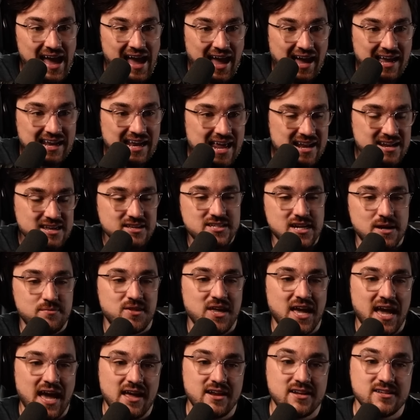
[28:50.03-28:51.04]
And anytime
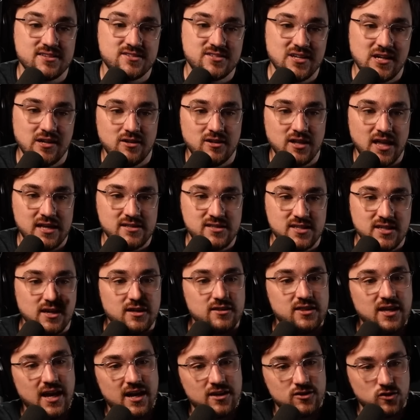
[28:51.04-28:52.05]
they had a single
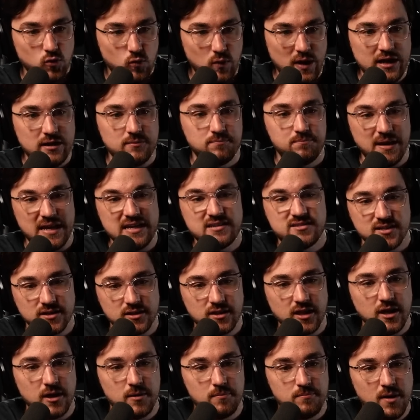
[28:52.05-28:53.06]
idea, they had to wait
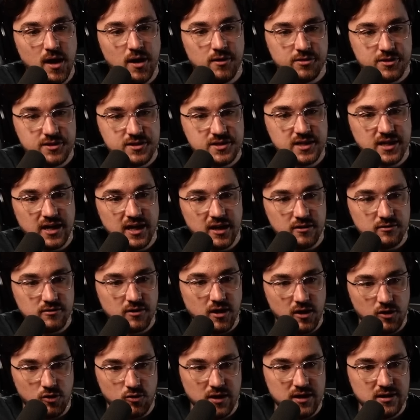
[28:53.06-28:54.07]
basically a month to get
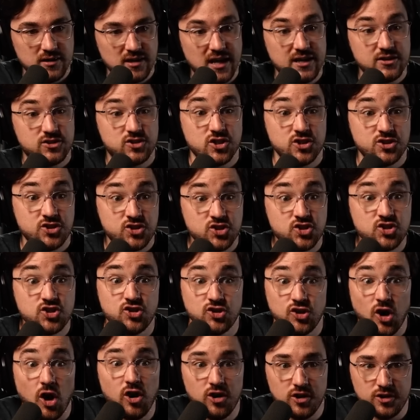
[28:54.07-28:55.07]
a green light to
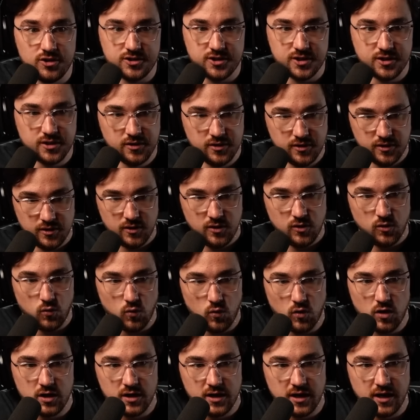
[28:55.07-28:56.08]
start
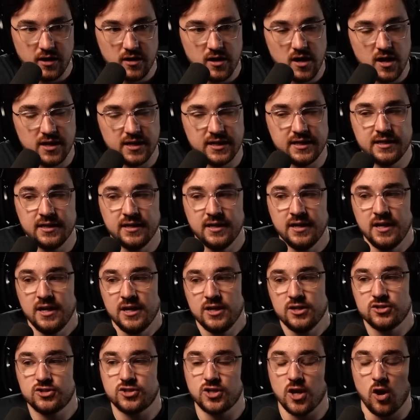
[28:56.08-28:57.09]
working on it.
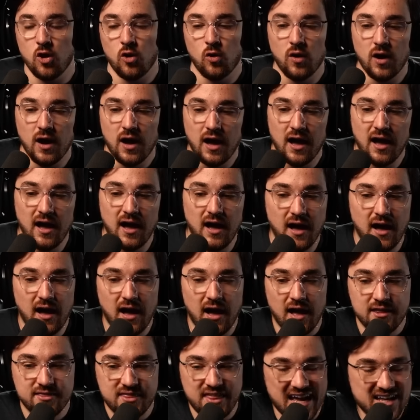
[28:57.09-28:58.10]
So
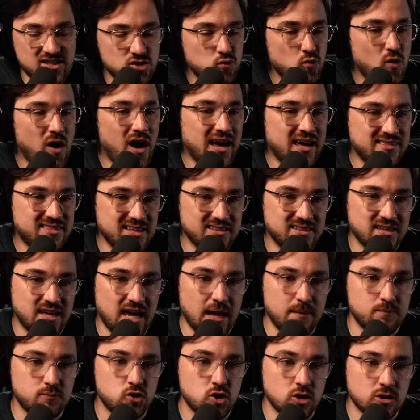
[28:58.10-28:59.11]
that's why I think the
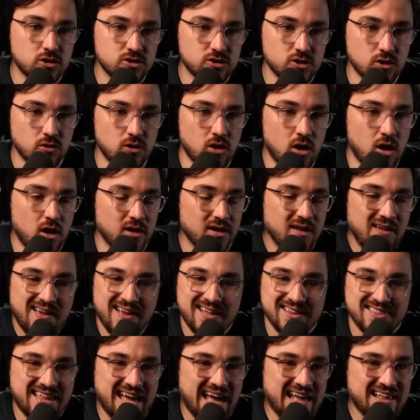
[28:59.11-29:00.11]
game took so long.
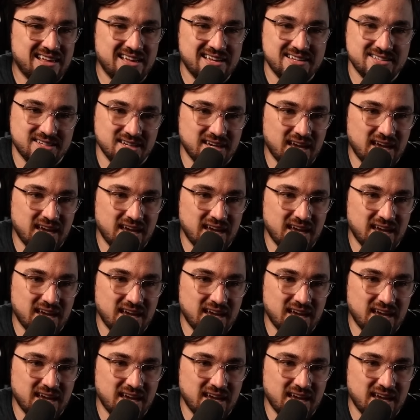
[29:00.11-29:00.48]
That is